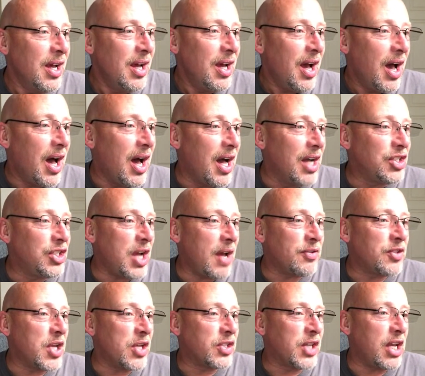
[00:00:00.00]
Uh, Jeff
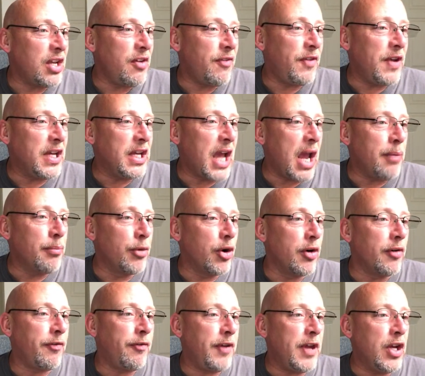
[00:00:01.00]
says, can you feed
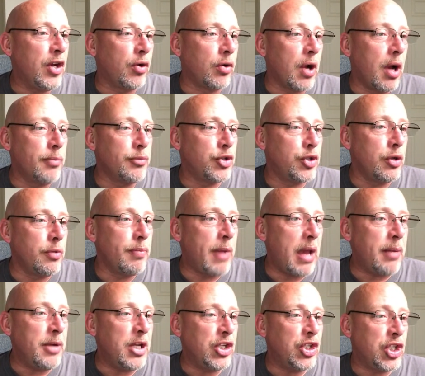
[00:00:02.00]
game bird feed crumb
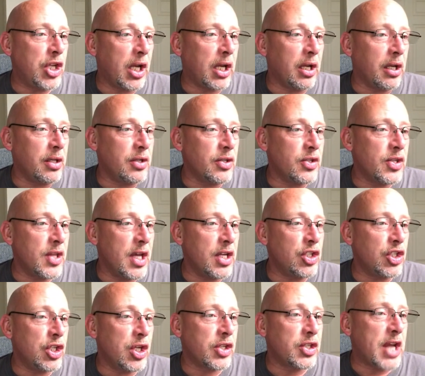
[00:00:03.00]
to baby chickens
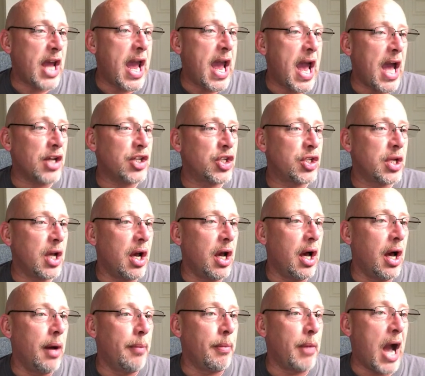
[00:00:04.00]
that just hatched?
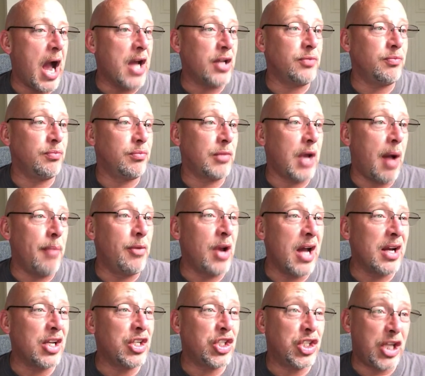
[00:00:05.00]
Um, I, I'm
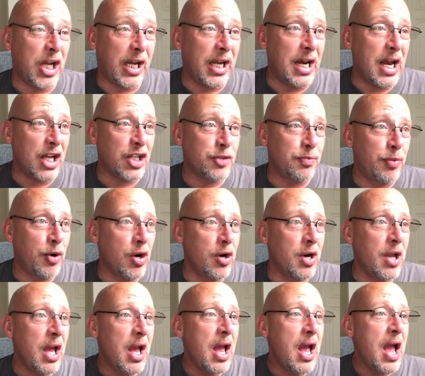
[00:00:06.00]
not a chicken
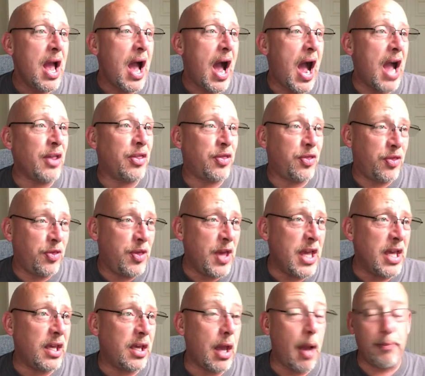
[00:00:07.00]
expert. I
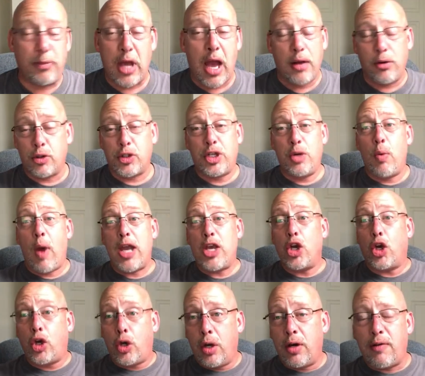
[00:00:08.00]
think, I, mean, I don't see why you
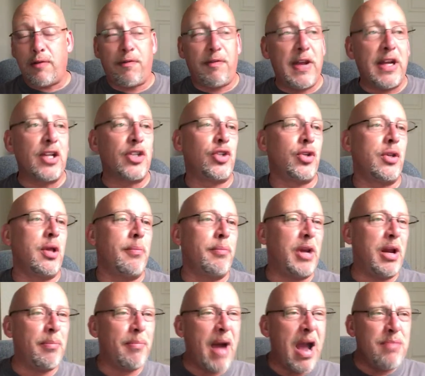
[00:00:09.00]
couldn't feed it to them, but
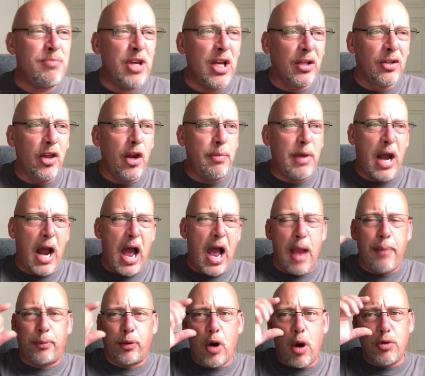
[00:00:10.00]
it might be a little bit high
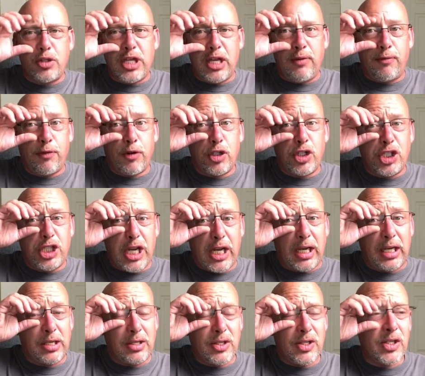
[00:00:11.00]
protein for
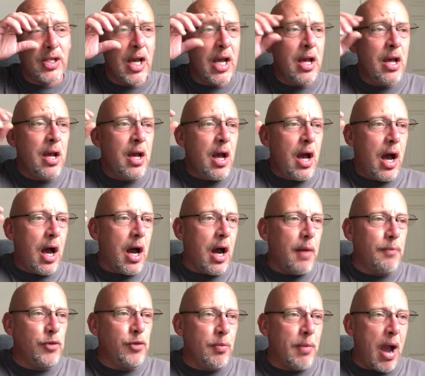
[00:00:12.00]
chickens.
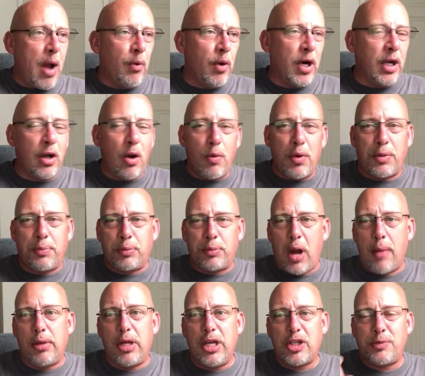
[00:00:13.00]
Um, you might want to go with
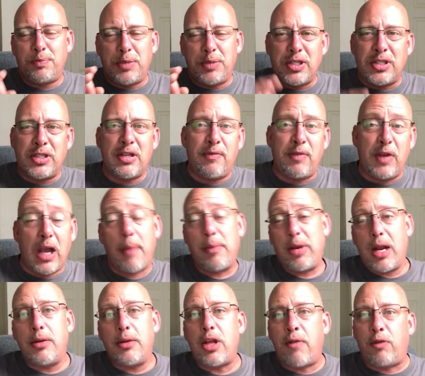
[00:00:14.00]
probably a
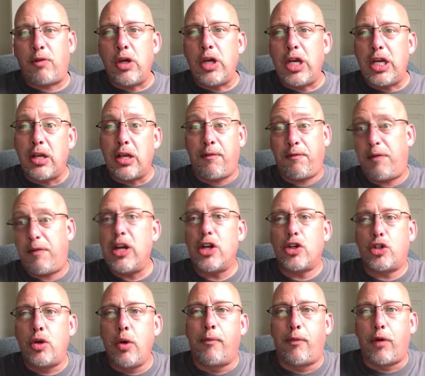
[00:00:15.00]
specific, I mean, if you need to
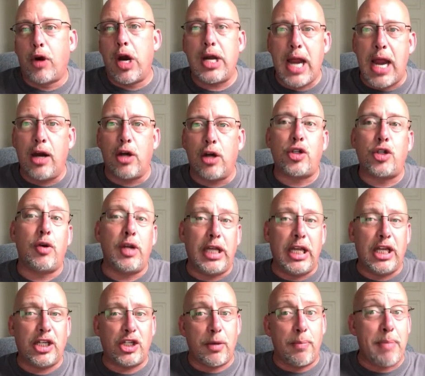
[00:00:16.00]
feed it to them for a day or
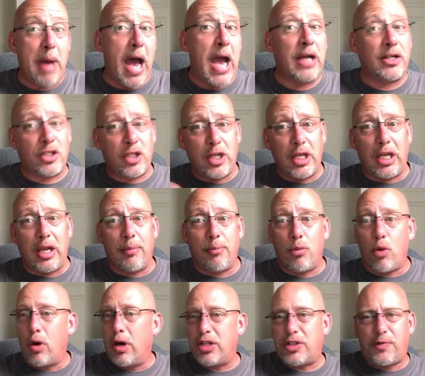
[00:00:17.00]
two to get you by until you
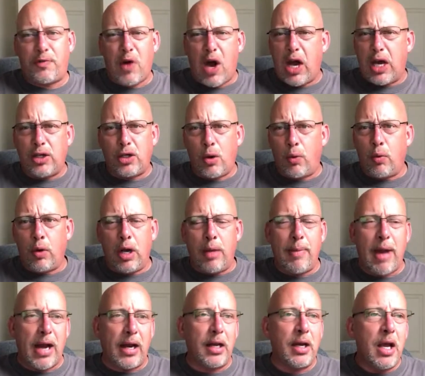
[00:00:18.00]
get more, it's fine. Don't worry
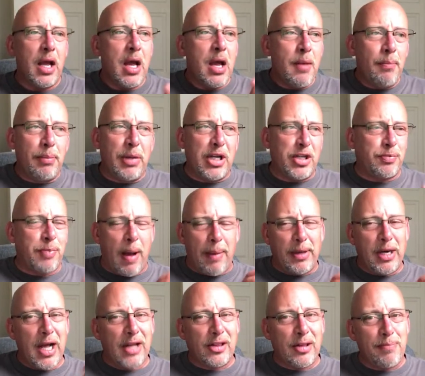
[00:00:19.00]
about it. But it's
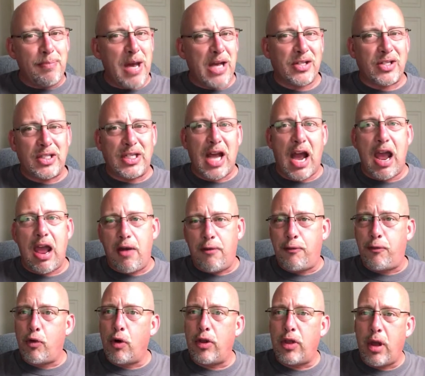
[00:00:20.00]
probably not the best diet
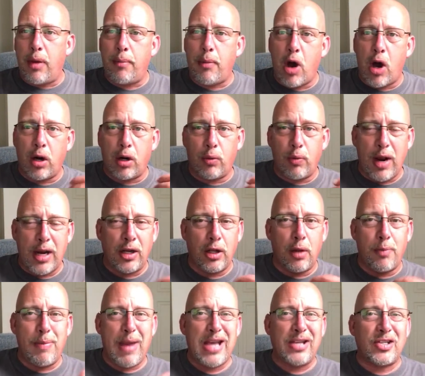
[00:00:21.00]
for them on a
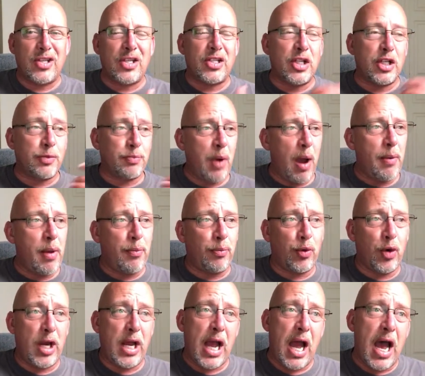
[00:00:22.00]
regular basis. It's probably
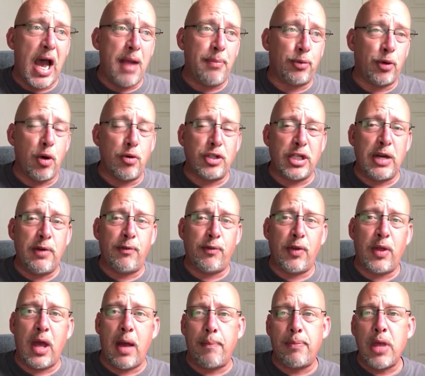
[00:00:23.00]
pretty high protein for
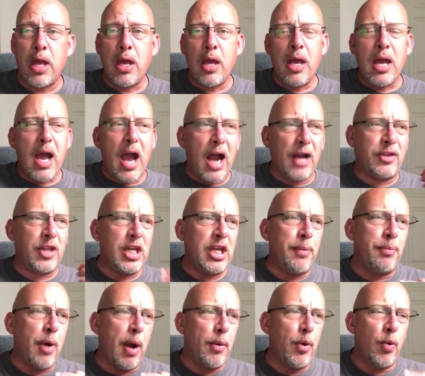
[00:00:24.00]
them. I think you
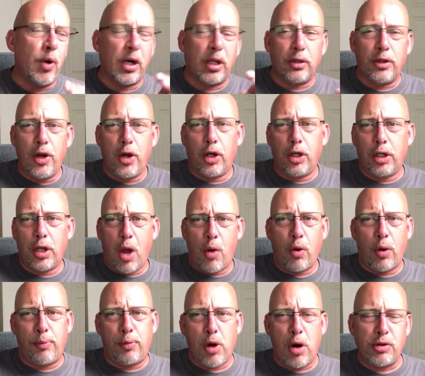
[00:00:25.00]
probably want a little
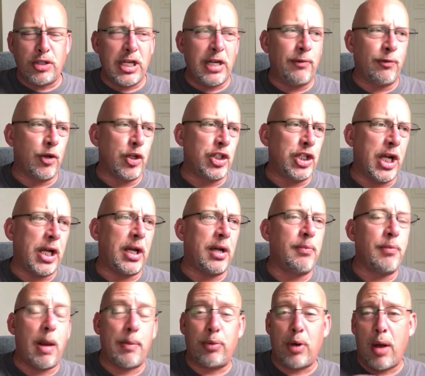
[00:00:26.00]
lower protein for
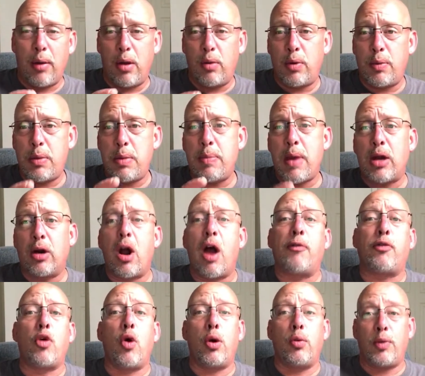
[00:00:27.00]
chicken and probably would be better
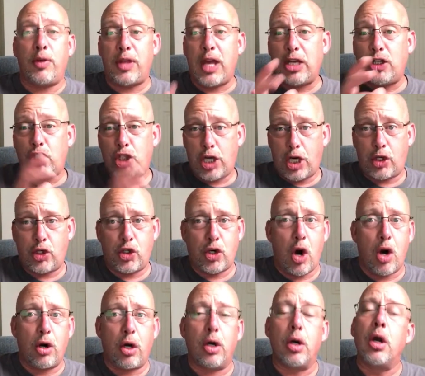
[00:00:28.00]
off going with a chick
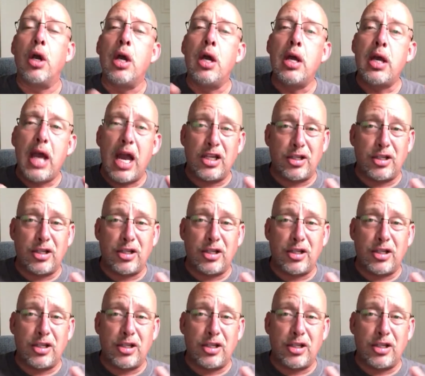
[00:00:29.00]
starter as